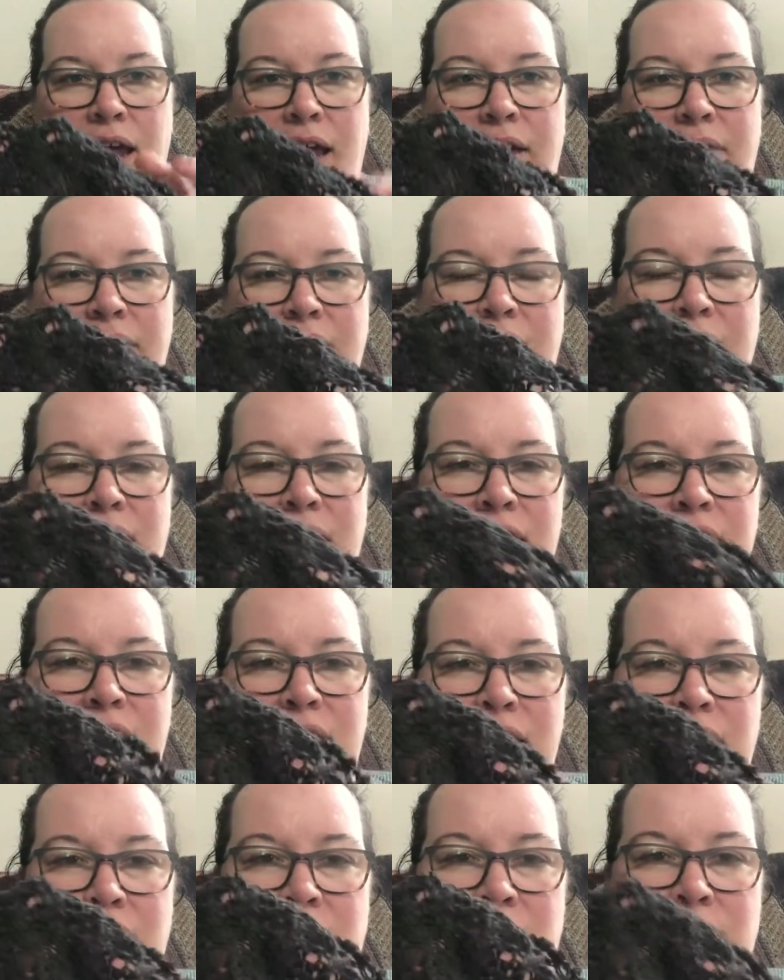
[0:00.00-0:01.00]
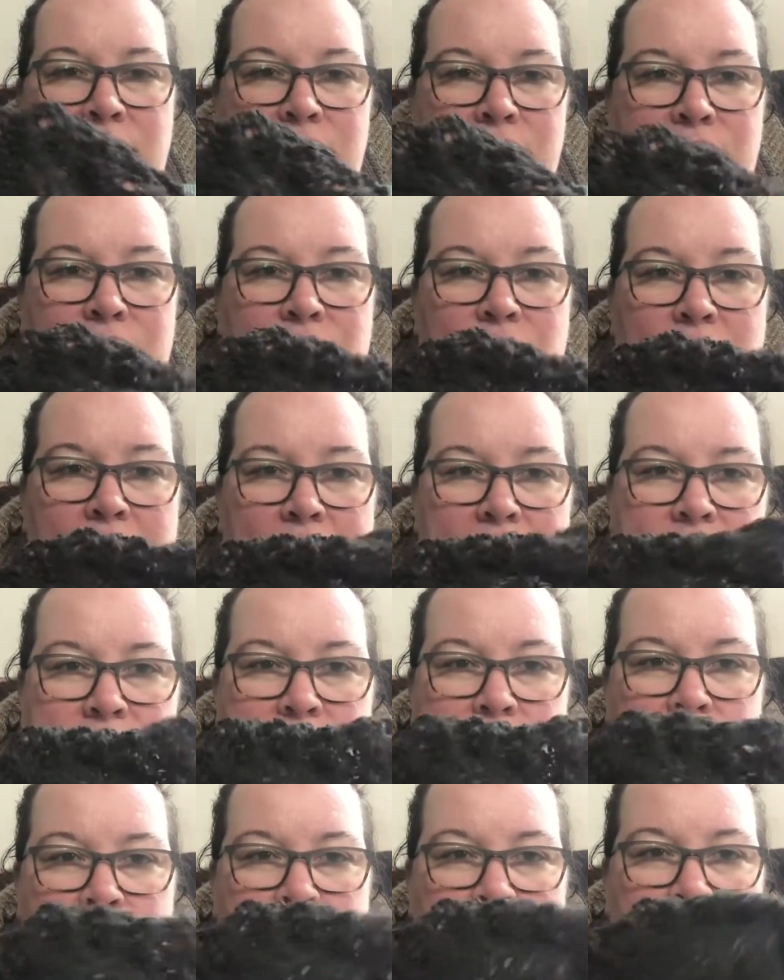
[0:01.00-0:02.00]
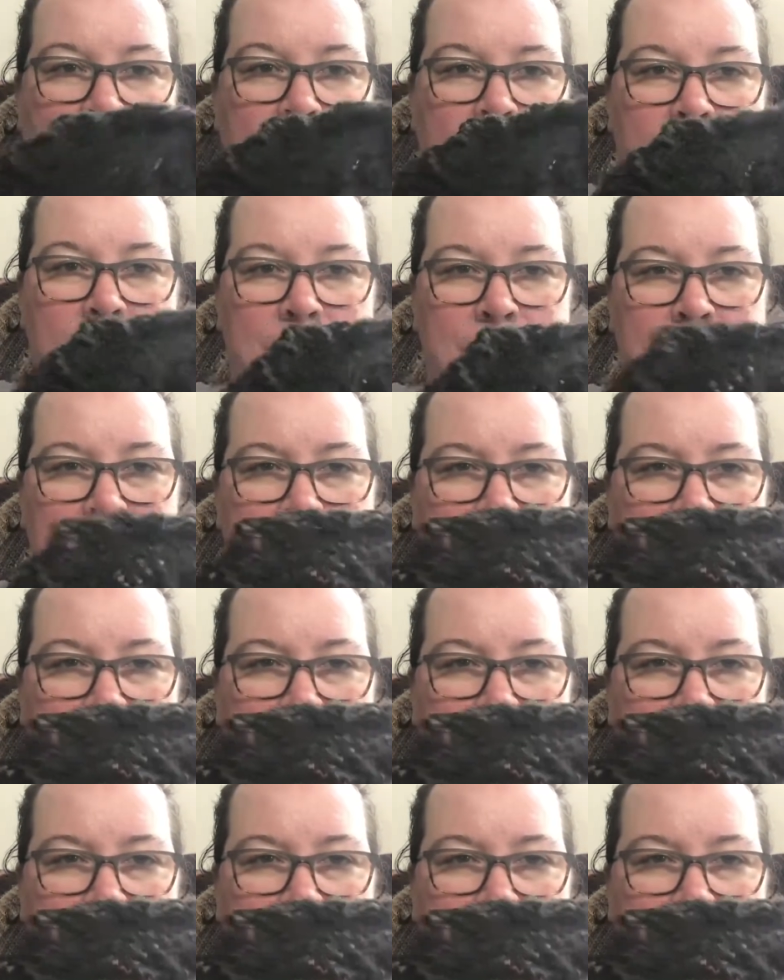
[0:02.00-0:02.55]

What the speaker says: And that is the Leaves of Grass shawl.